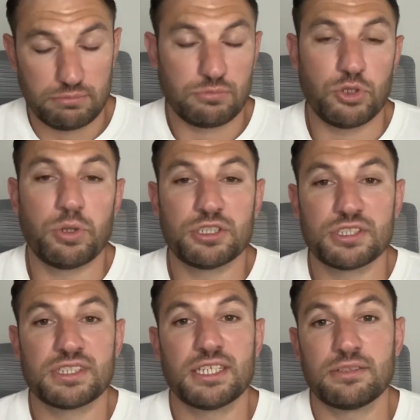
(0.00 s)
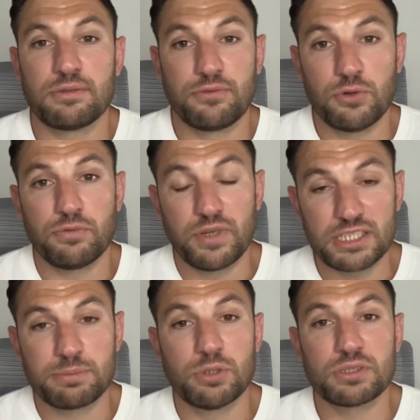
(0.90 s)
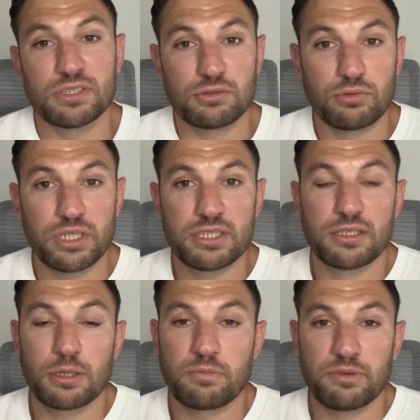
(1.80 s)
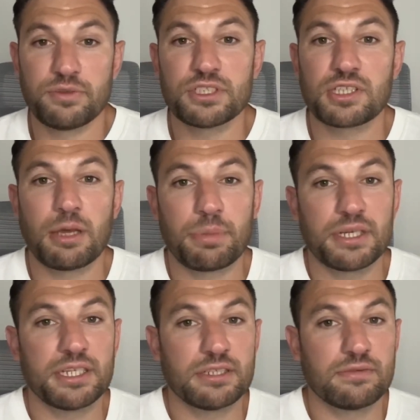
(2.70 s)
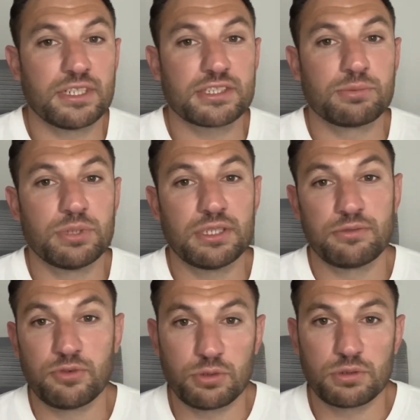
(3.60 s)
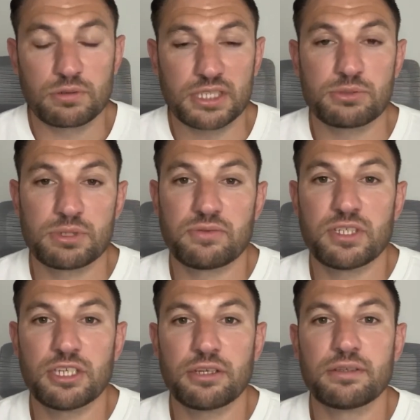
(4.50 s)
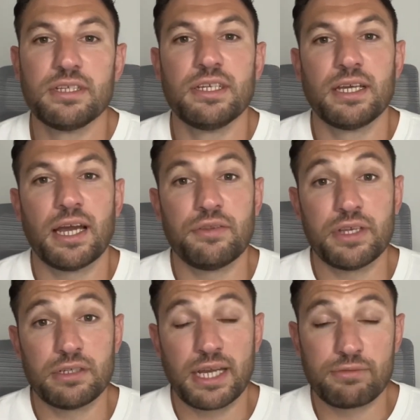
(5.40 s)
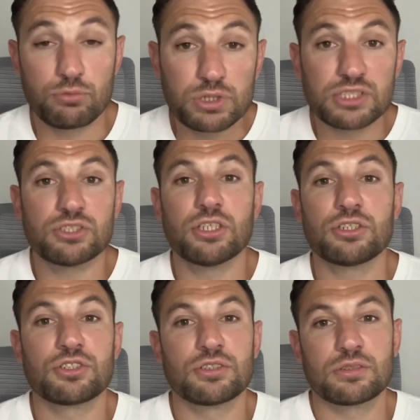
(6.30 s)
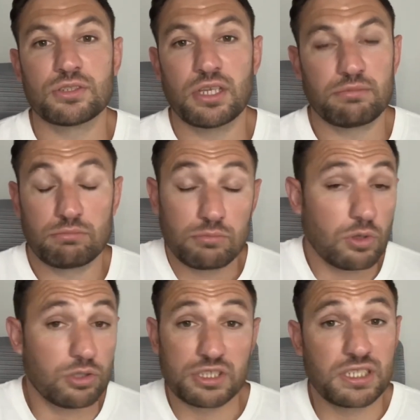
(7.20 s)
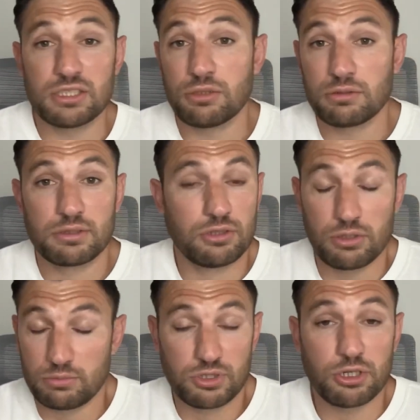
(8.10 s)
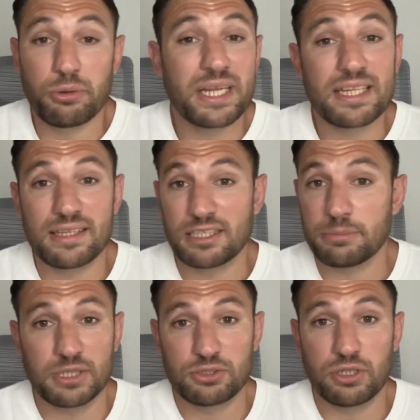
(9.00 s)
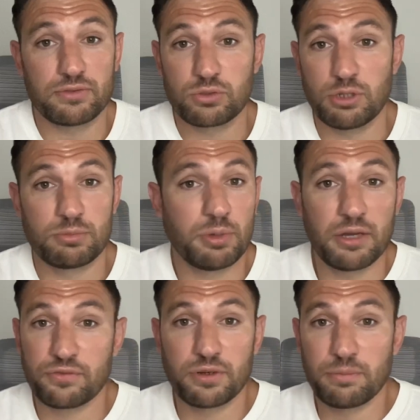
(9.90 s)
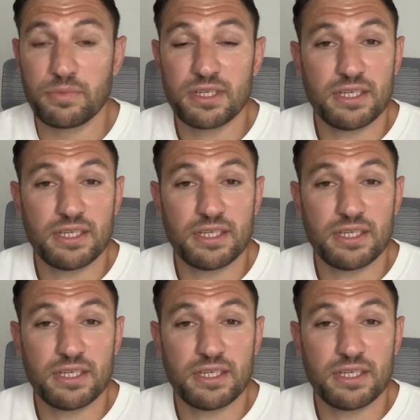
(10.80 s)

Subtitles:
do what I just said for Flexbox and Grid. Hopefully finish that by the end of next week for next week's video, and then have researched, because I honestly don't know anything about JavaScript apart from